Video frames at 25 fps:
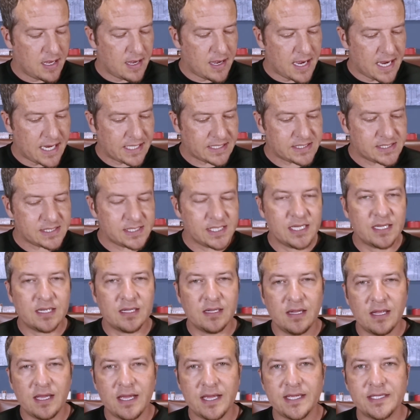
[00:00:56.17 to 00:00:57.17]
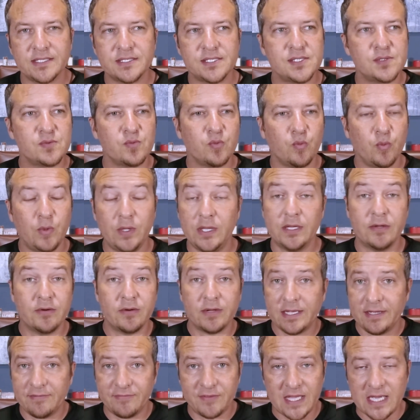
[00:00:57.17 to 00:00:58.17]
I see clients, we
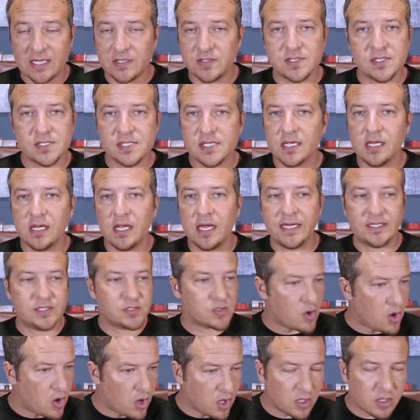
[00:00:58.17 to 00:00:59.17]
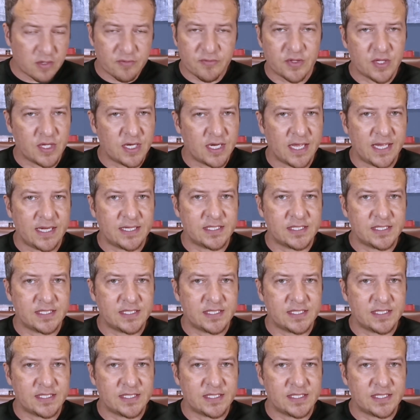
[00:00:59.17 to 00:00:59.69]
literally have thousands of clients all over the United